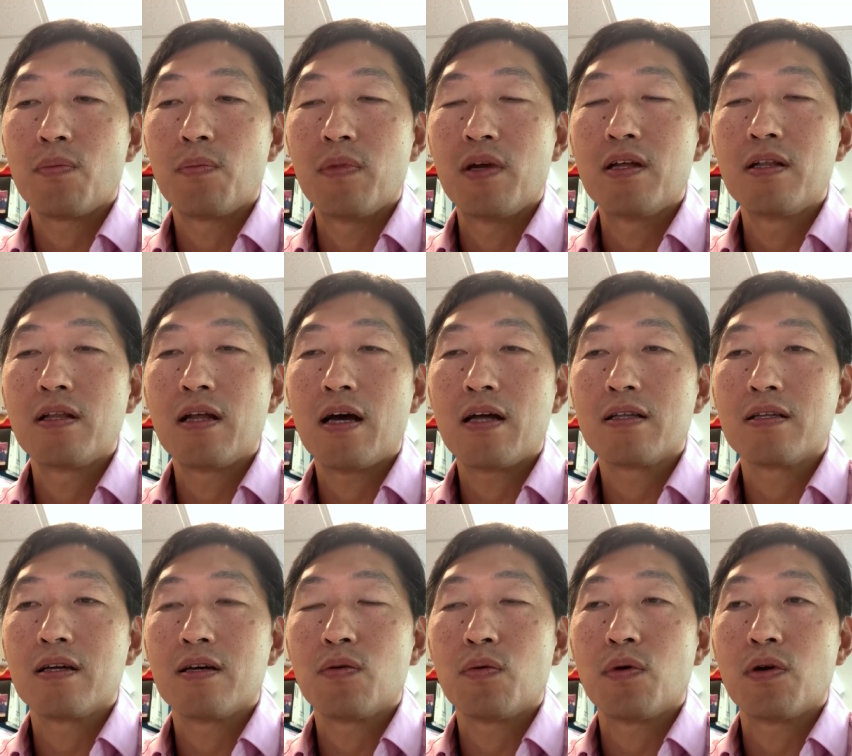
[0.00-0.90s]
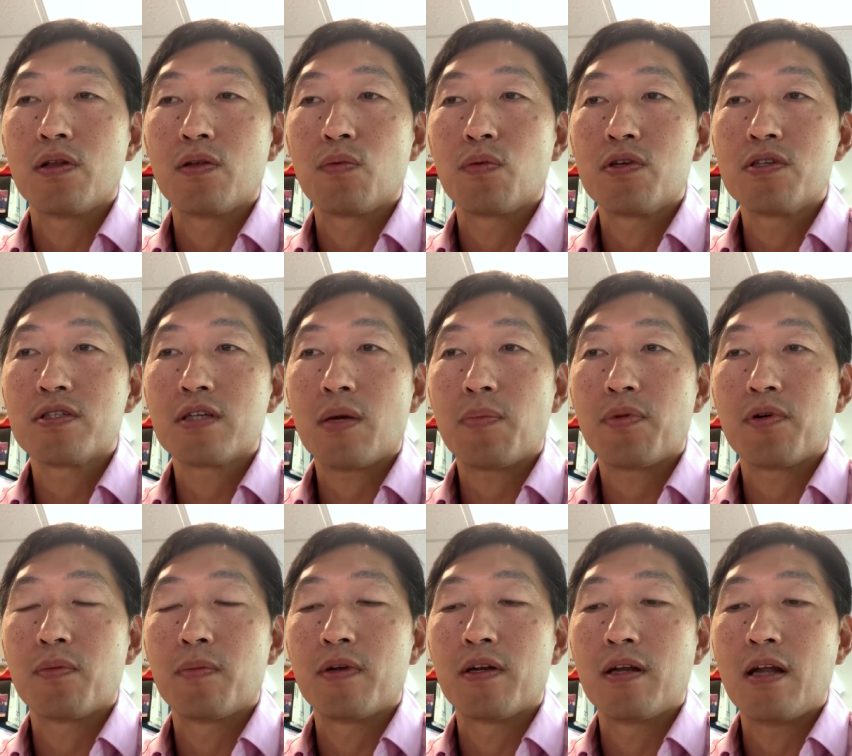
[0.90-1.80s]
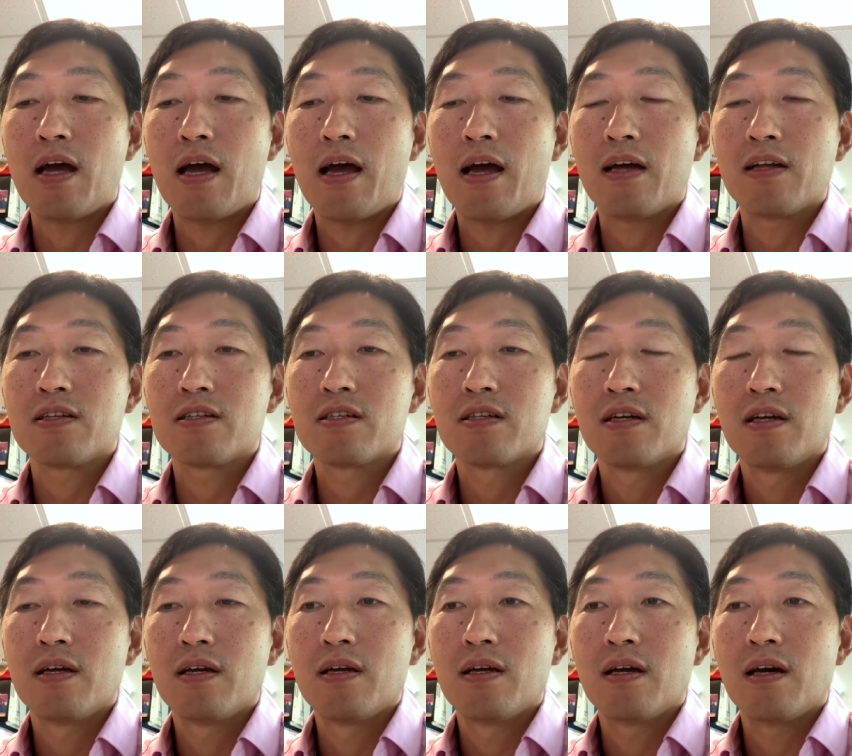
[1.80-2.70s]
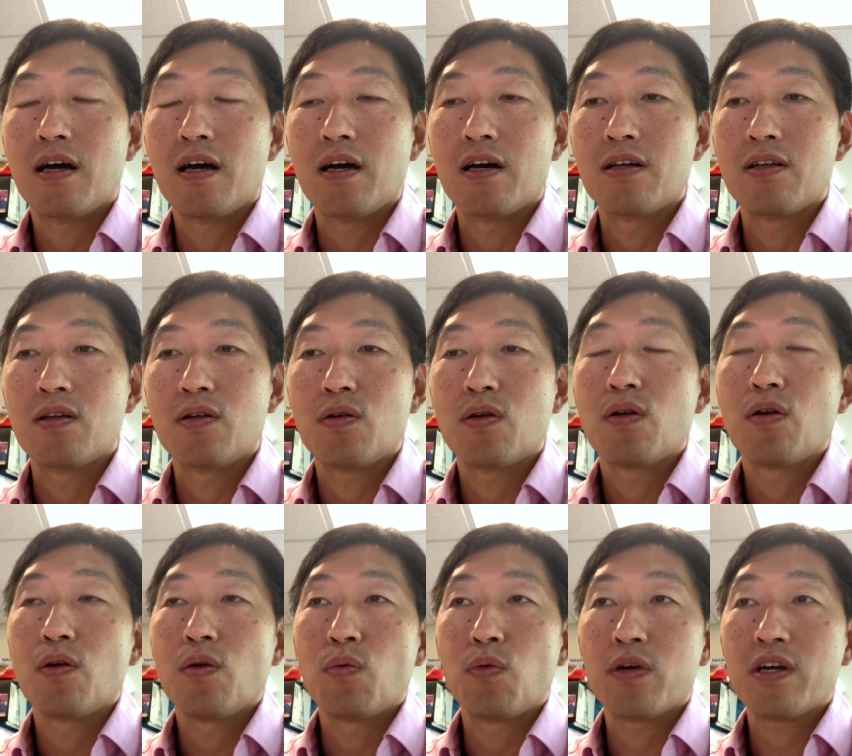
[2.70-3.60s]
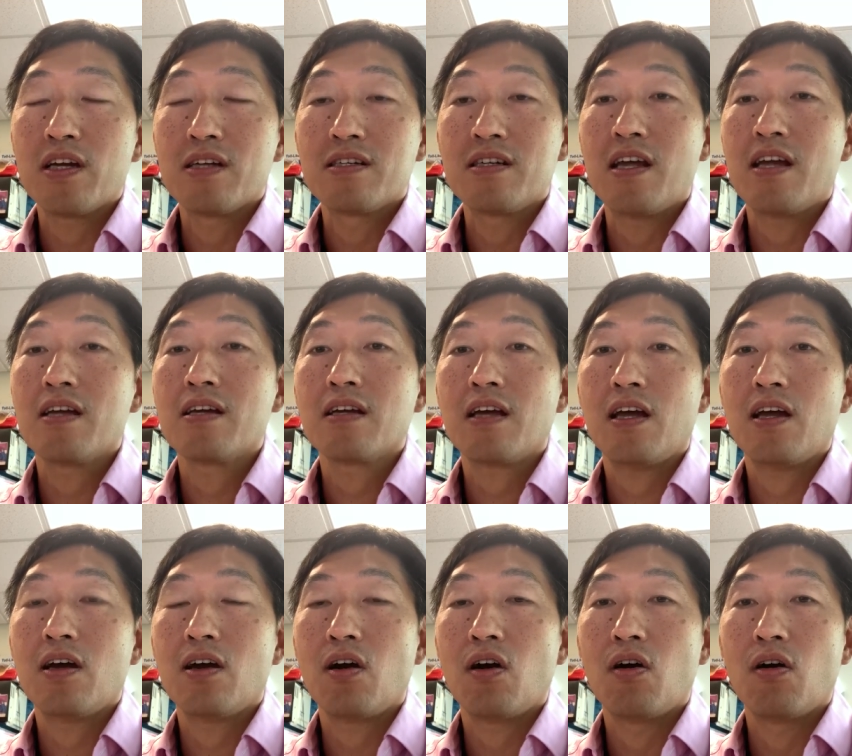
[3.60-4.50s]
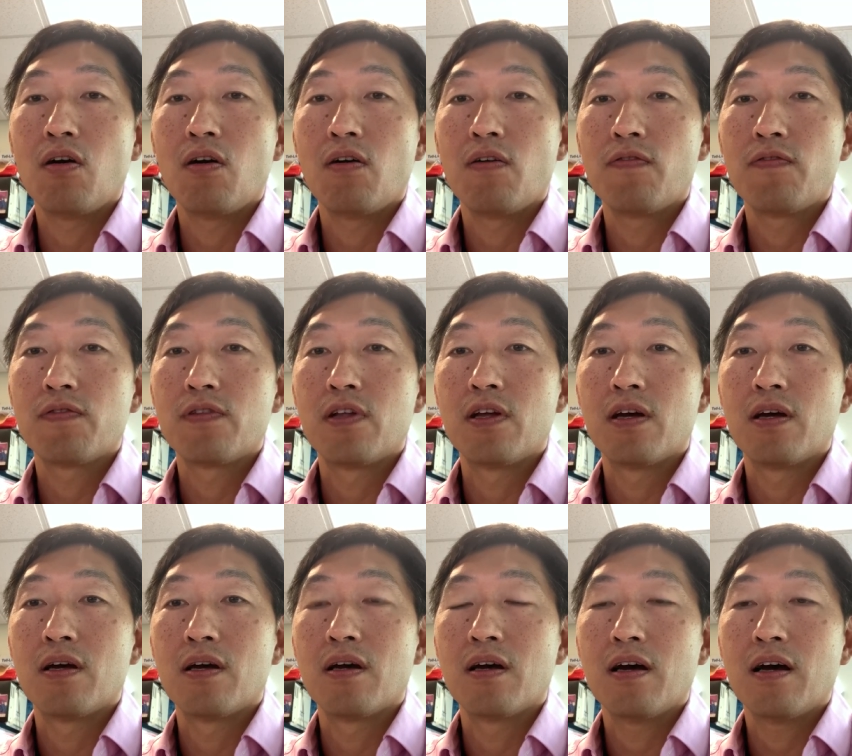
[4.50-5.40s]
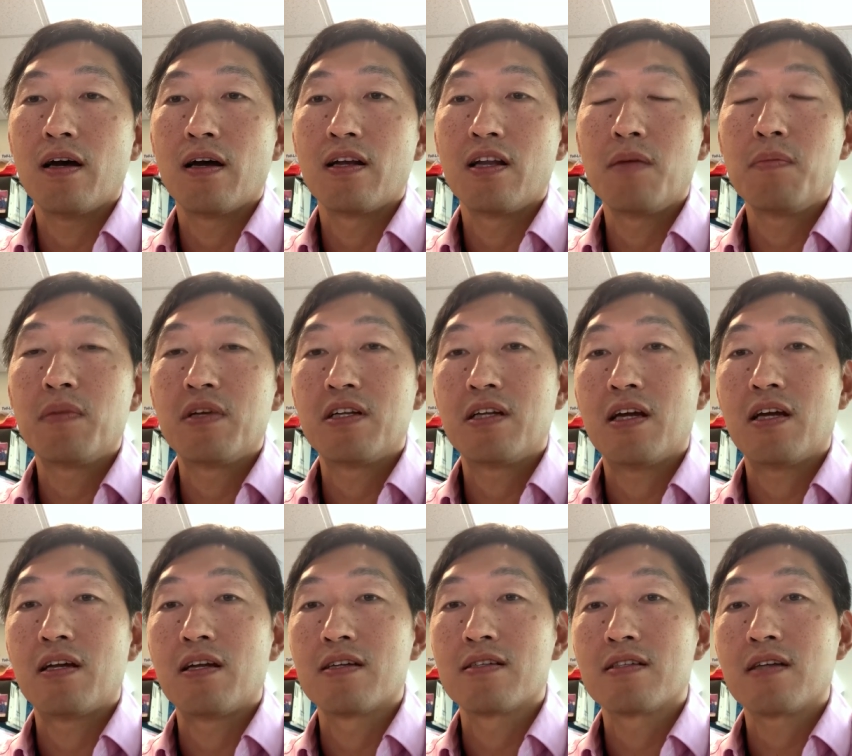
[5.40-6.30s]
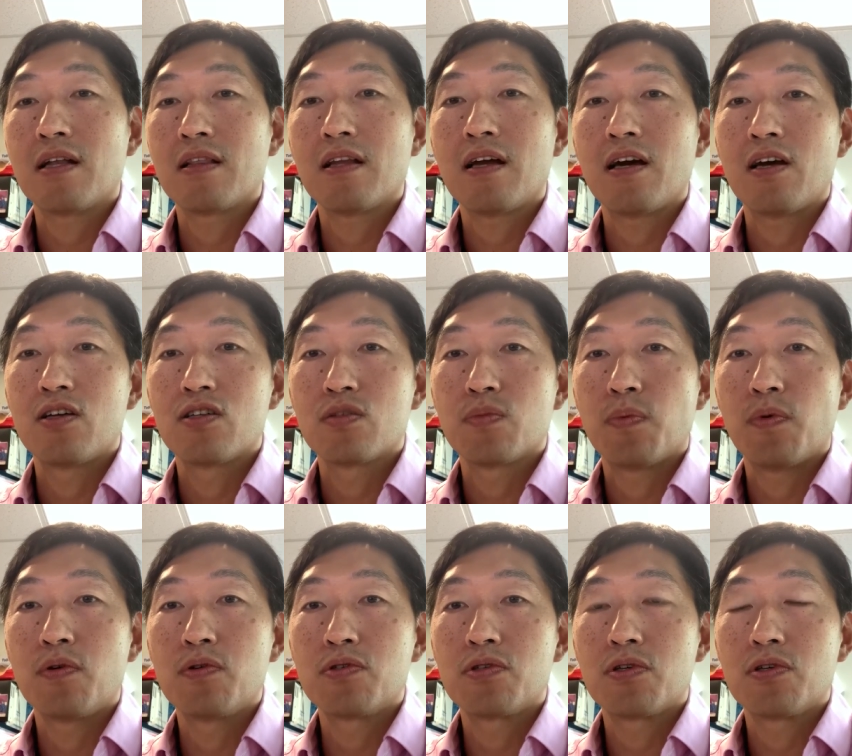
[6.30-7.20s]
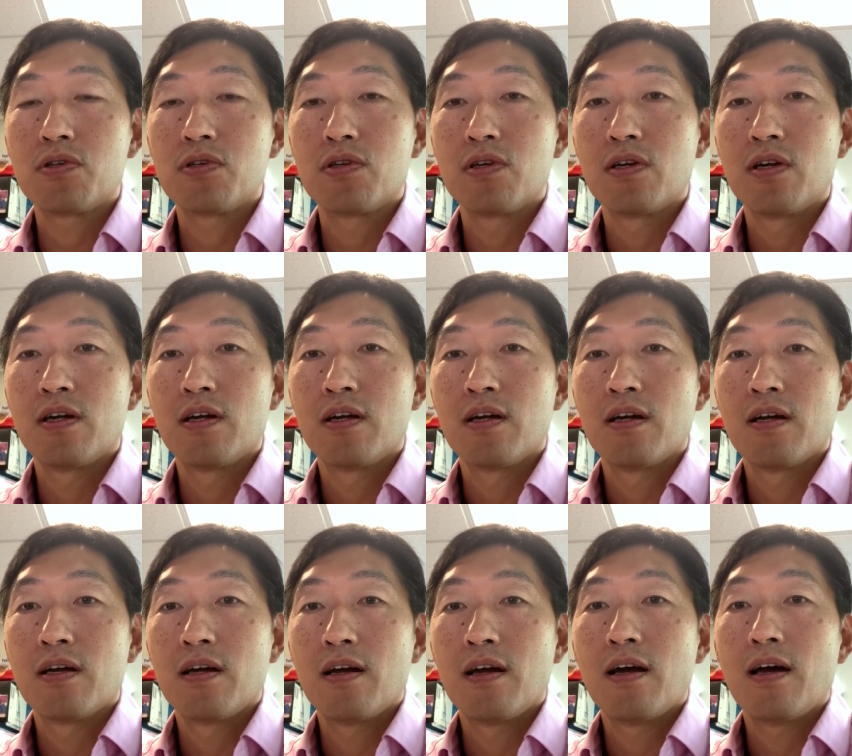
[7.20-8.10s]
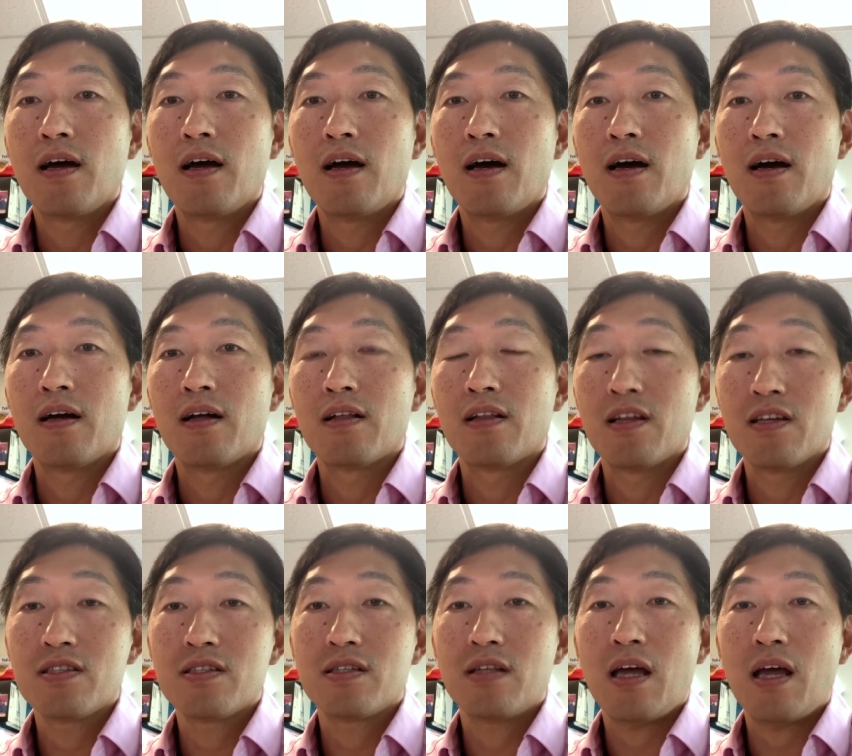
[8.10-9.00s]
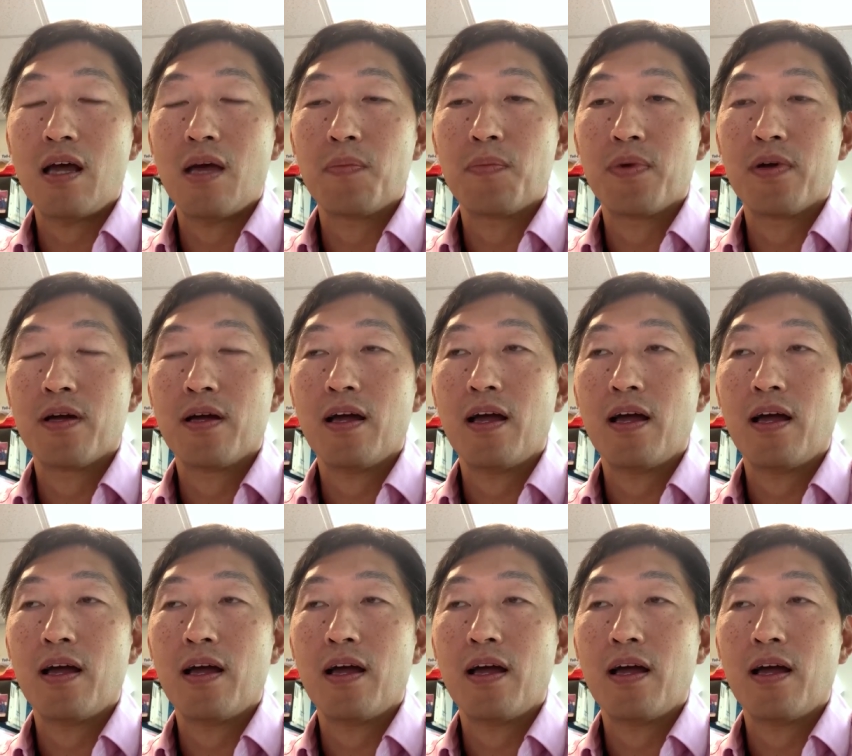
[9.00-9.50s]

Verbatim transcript: mean that uh, when we supplement that, uh, we can take care of the uh, limited sunlight exposure uh, this step.